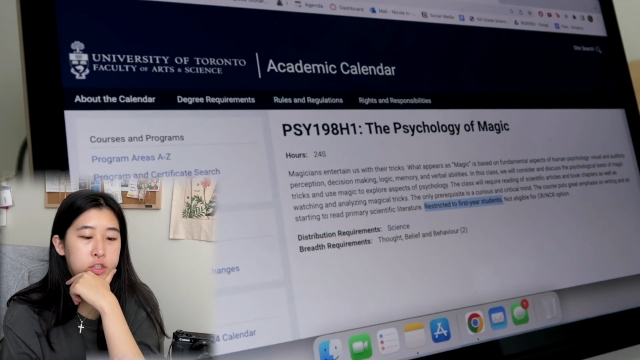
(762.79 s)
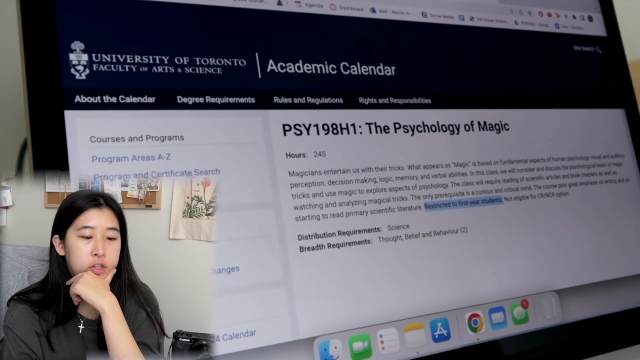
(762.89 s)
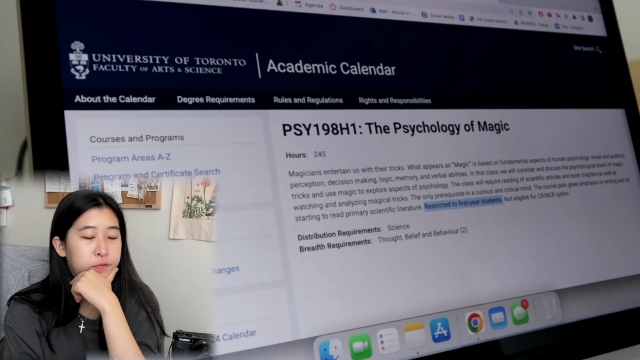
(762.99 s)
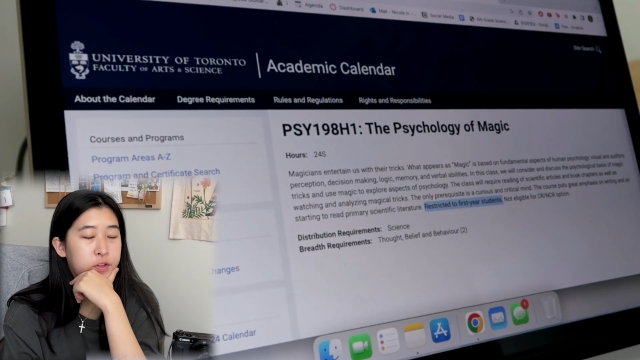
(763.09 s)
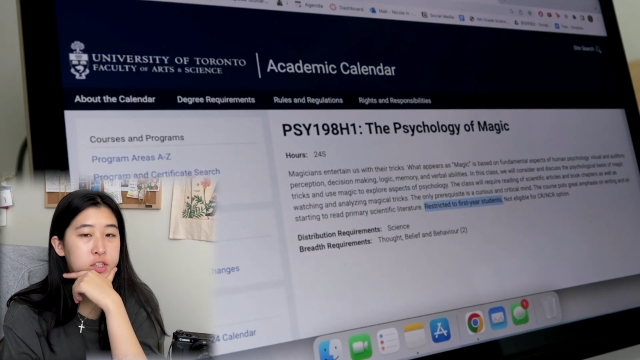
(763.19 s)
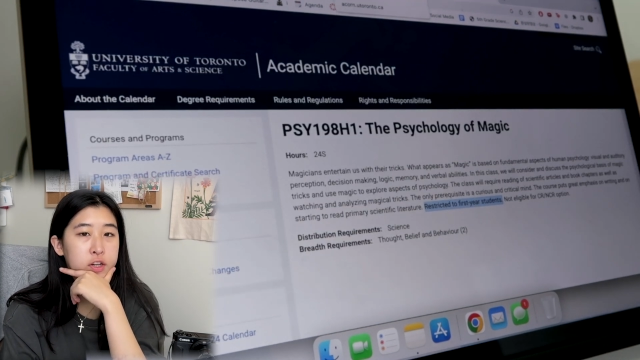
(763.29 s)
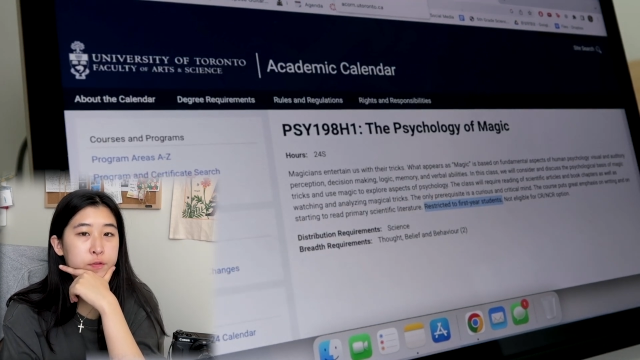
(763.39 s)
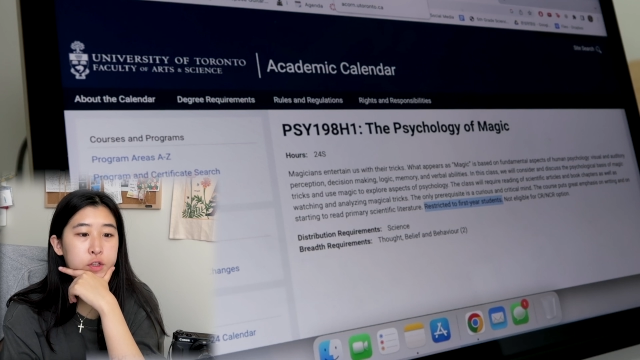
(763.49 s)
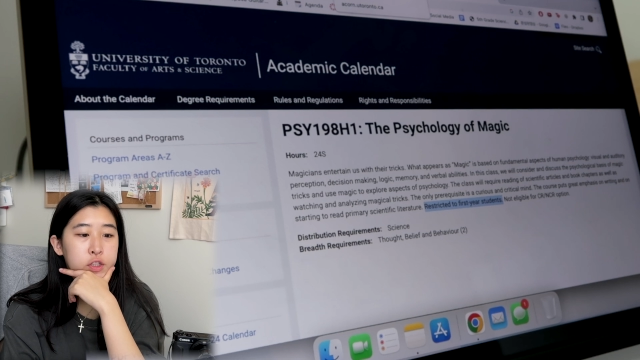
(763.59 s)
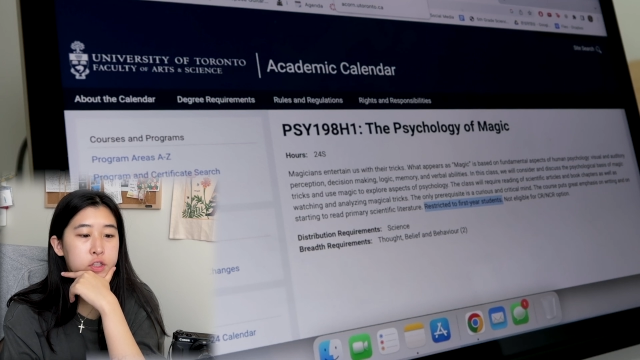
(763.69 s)
If there's any
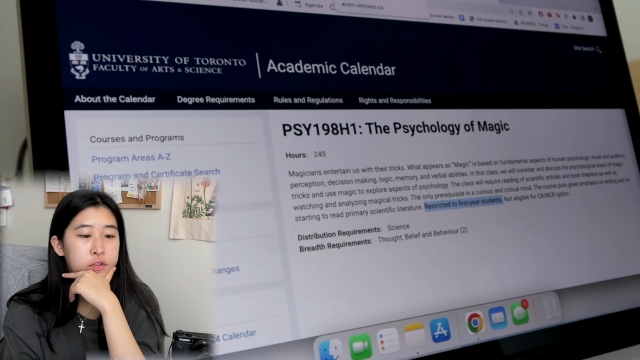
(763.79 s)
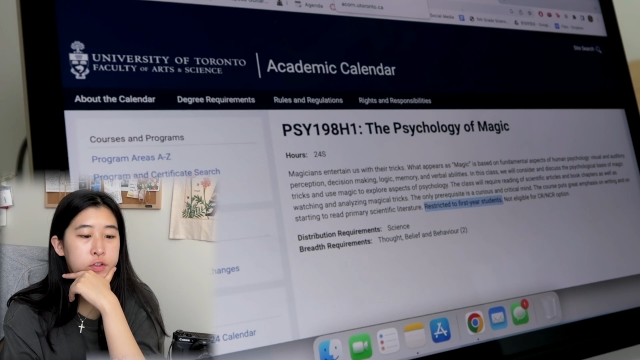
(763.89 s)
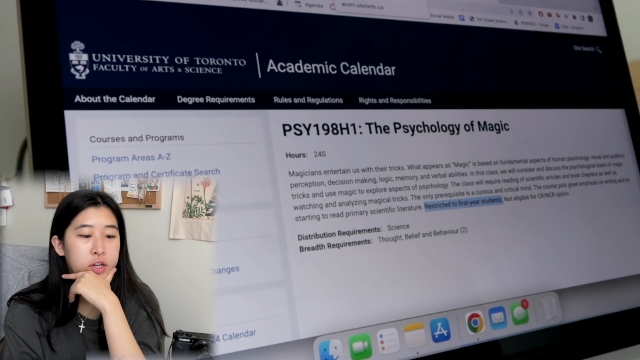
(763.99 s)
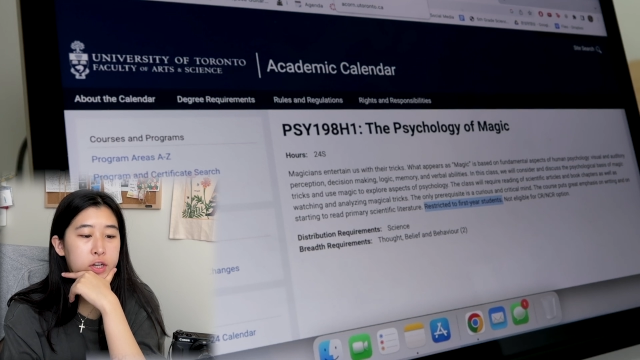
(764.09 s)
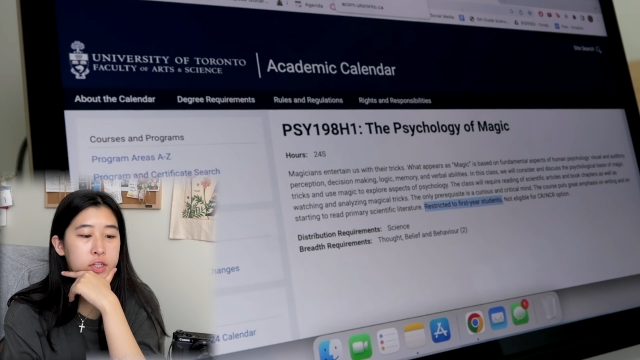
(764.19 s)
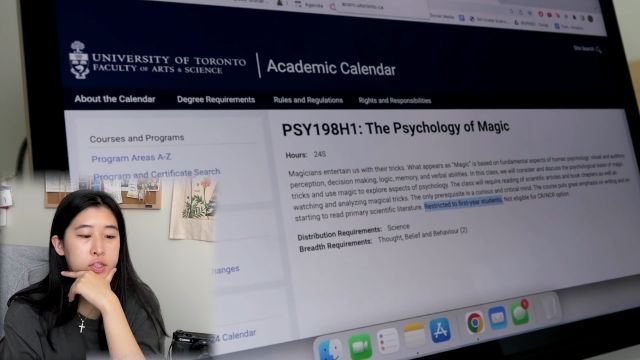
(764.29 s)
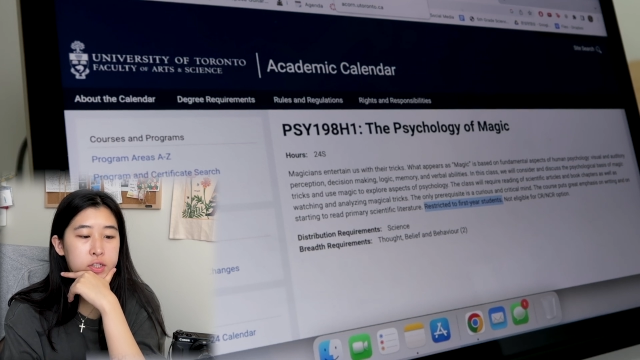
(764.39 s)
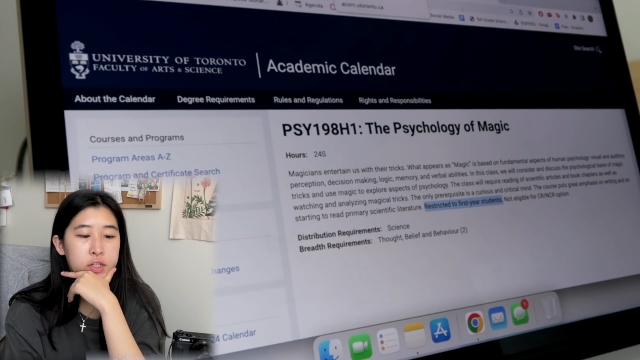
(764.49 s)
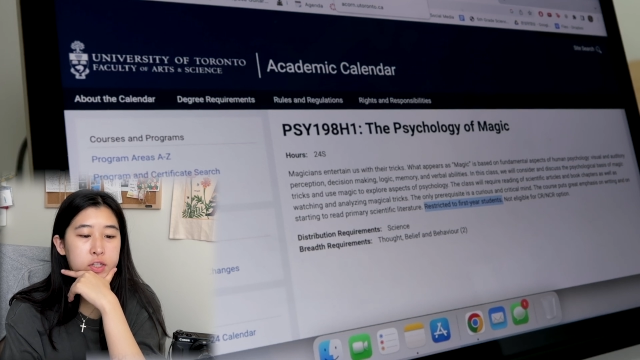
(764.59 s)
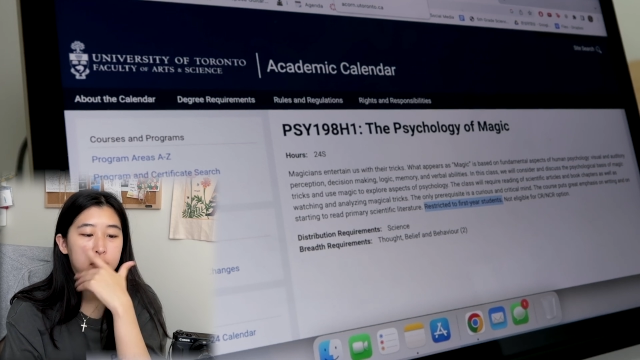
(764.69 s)
first year of you guys,
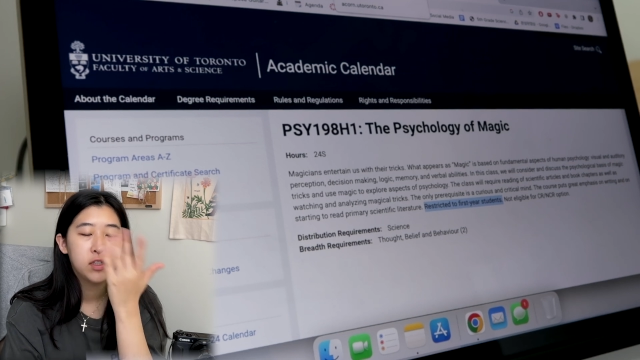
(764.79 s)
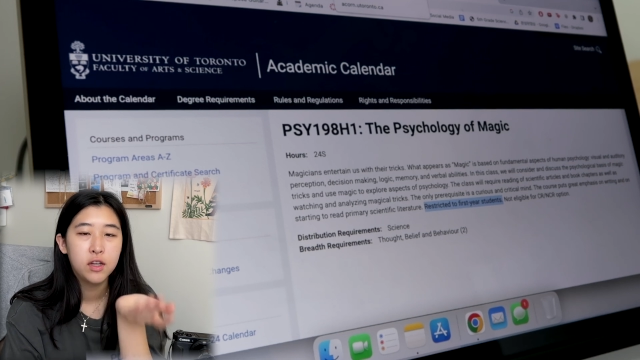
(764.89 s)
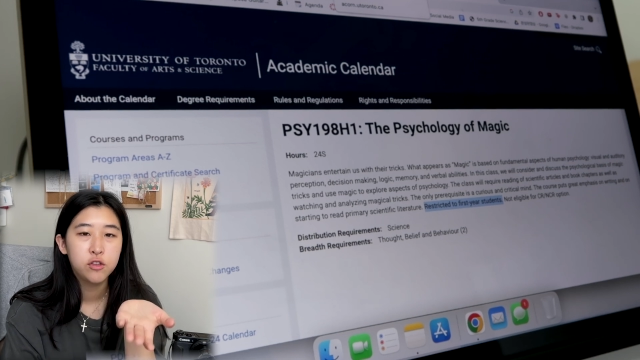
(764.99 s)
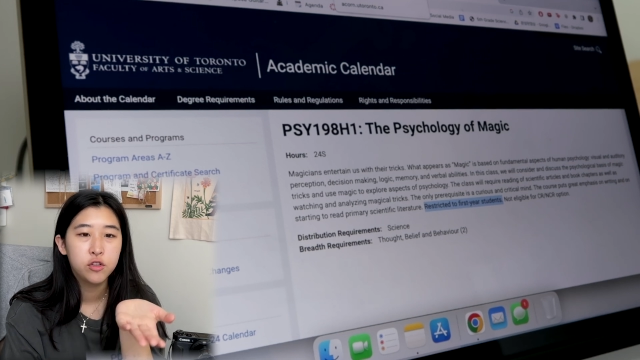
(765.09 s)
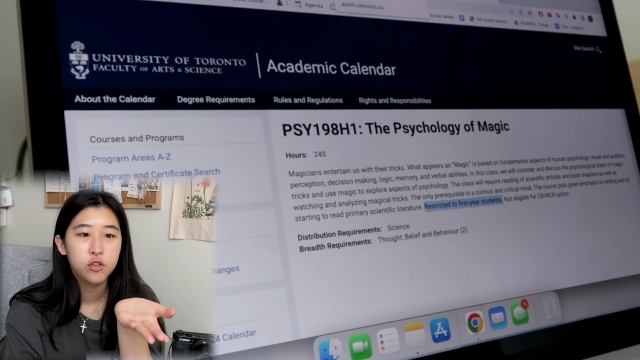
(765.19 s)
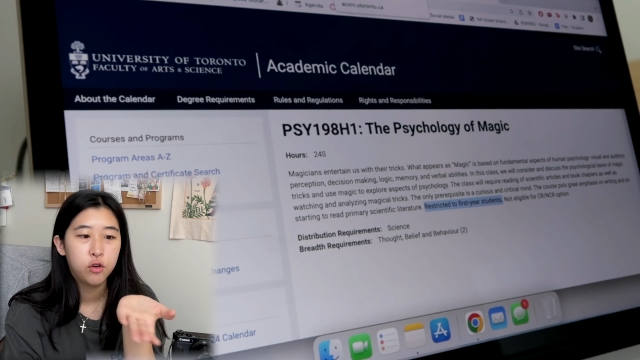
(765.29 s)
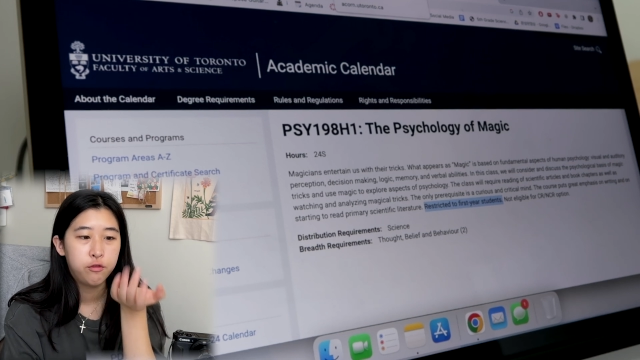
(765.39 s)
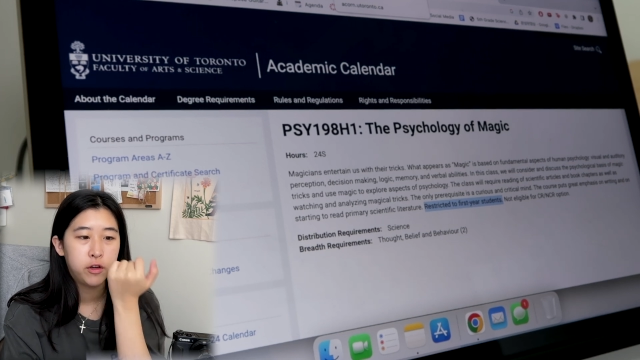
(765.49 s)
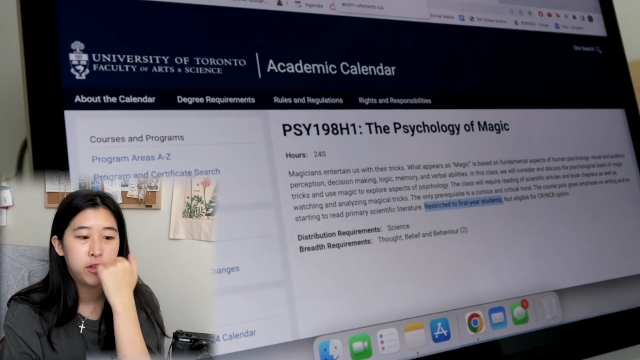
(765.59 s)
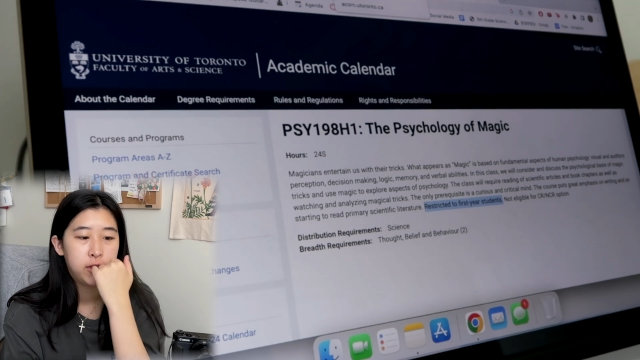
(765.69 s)
like this sounds so
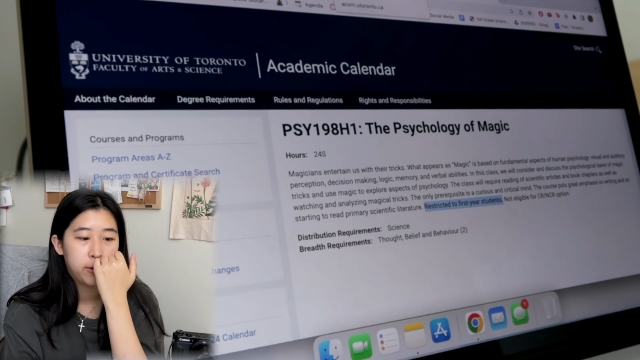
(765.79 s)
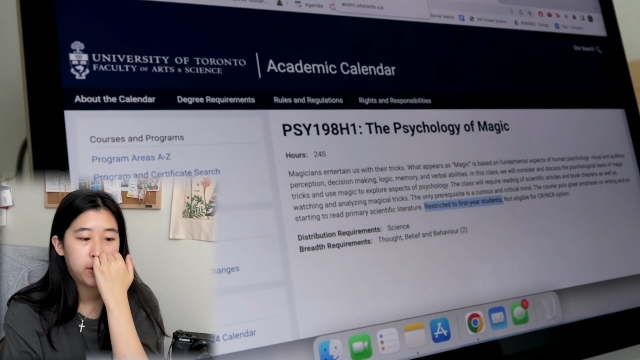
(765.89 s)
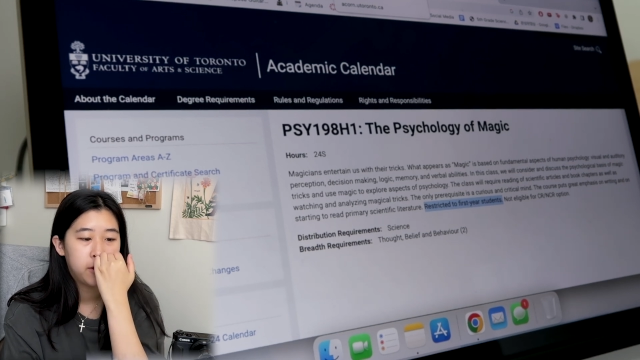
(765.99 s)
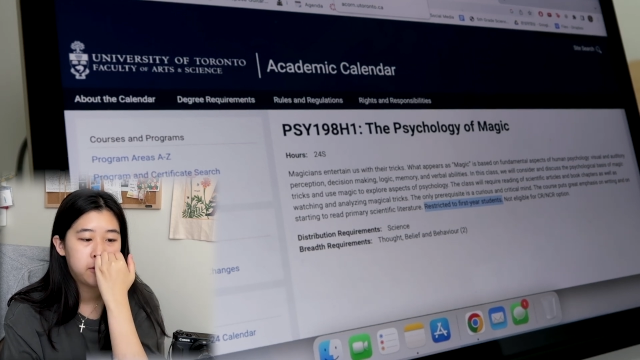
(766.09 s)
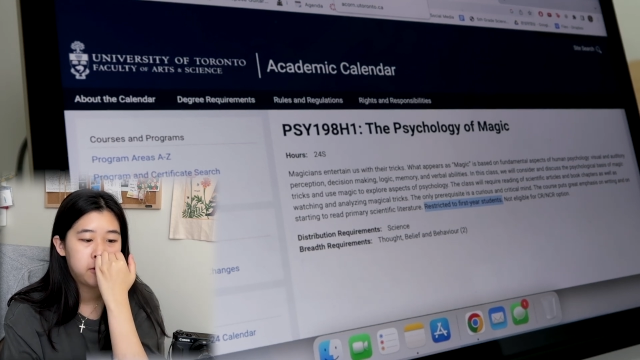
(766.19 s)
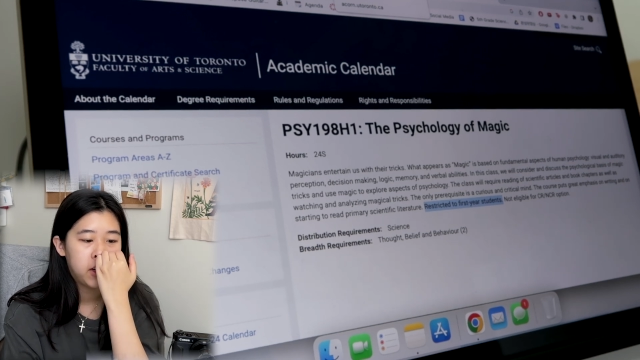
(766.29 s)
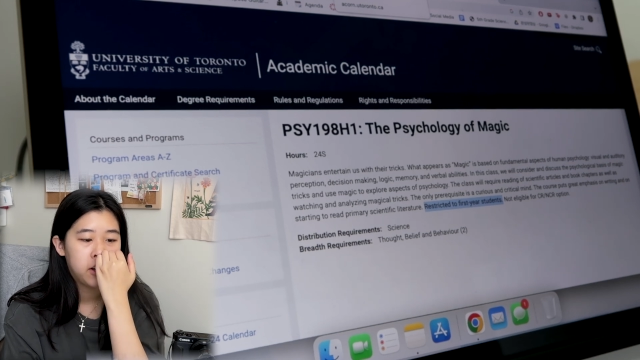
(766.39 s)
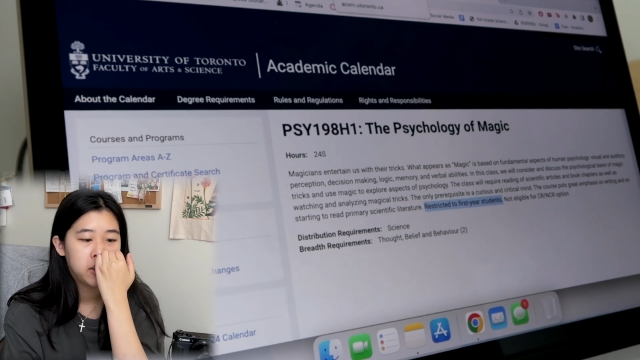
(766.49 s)
fun, like wow, why not